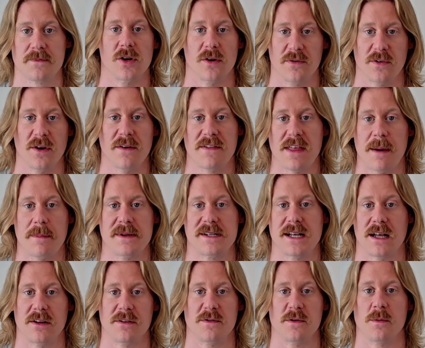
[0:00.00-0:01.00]
So if you have that
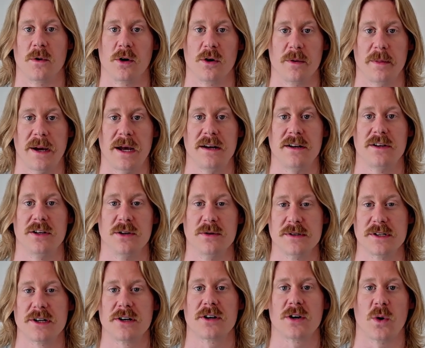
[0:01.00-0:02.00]
patellofemoral pain,
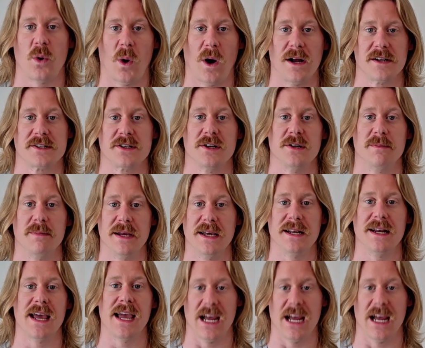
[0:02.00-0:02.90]
using your quads could be an